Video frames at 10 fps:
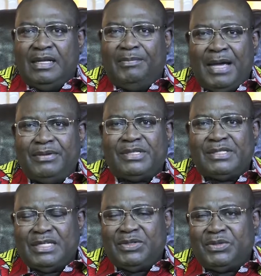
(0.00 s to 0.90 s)
The Bible
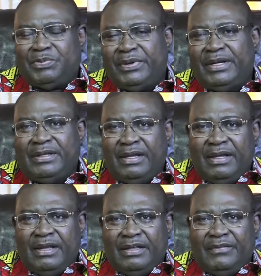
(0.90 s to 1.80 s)
says as he was praying,
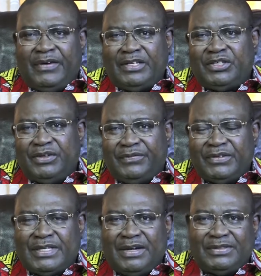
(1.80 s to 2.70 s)
the fashion of
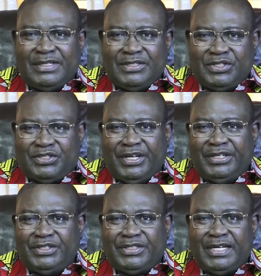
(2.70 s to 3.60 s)
his countenance
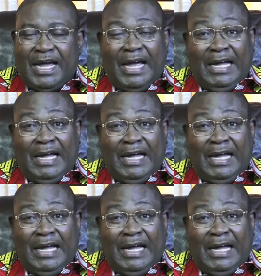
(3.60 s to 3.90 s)
changed,